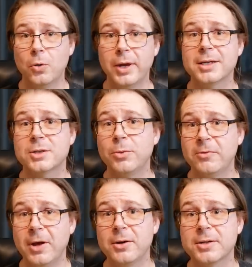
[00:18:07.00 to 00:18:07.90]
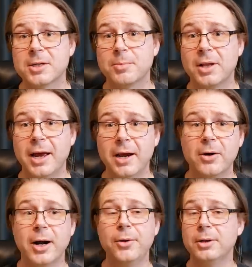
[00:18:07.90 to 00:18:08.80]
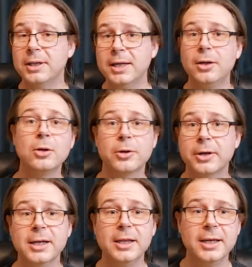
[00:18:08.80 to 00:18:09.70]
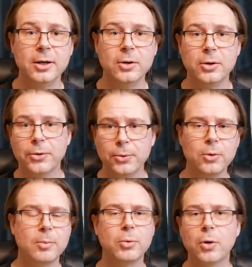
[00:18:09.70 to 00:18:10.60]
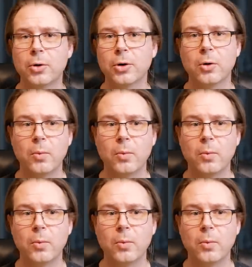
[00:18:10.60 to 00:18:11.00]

Okay, so we found a supplier, either legal or illegal, through a broker or